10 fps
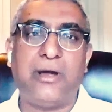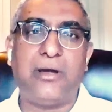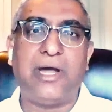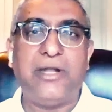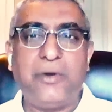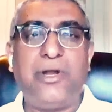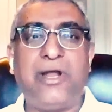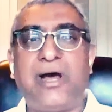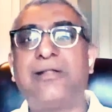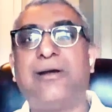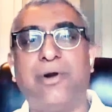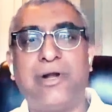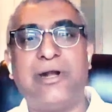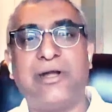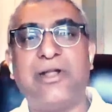And you did ask
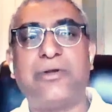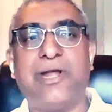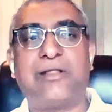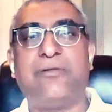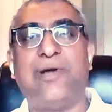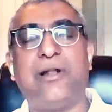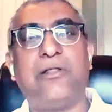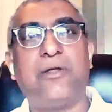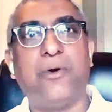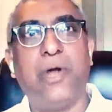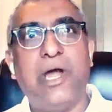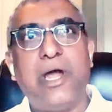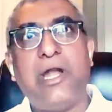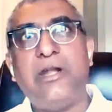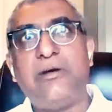about integration as well. So
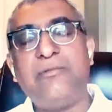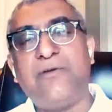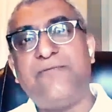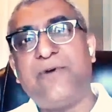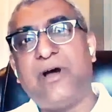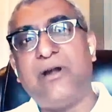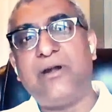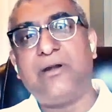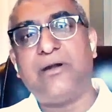in terms of our